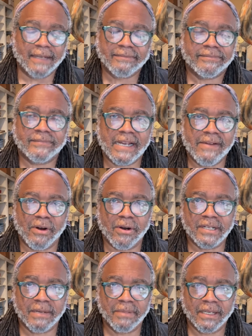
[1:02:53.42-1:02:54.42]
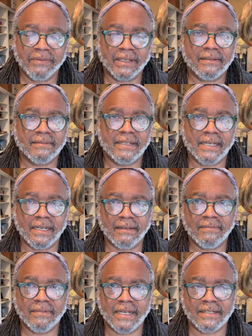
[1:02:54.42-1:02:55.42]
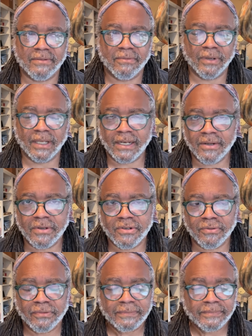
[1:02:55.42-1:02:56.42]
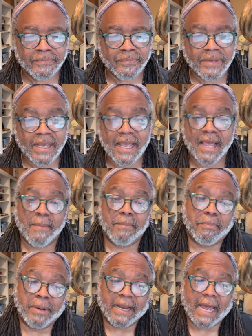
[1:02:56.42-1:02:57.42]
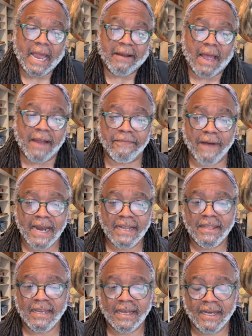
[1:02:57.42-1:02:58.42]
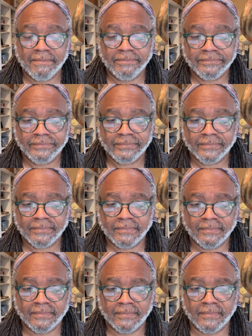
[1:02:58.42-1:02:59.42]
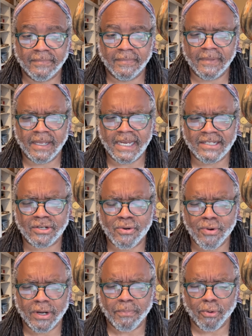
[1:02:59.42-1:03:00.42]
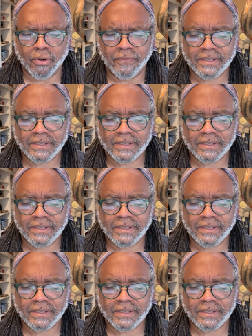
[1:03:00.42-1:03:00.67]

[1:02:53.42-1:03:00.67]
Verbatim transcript: yeah, I have a hard time believing he doesn't really know the truth. But I, I find the um, his 200